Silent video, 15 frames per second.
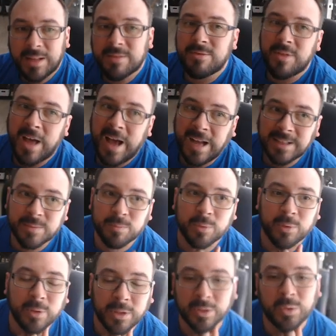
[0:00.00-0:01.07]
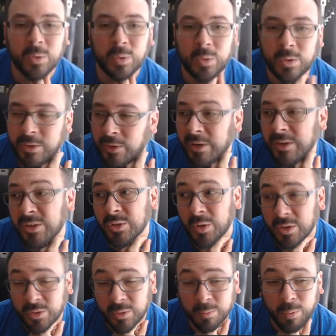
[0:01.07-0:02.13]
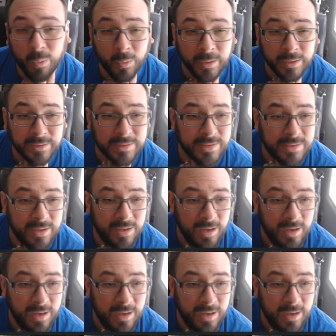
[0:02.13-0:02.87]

That's pretty cool. You're at 200 points.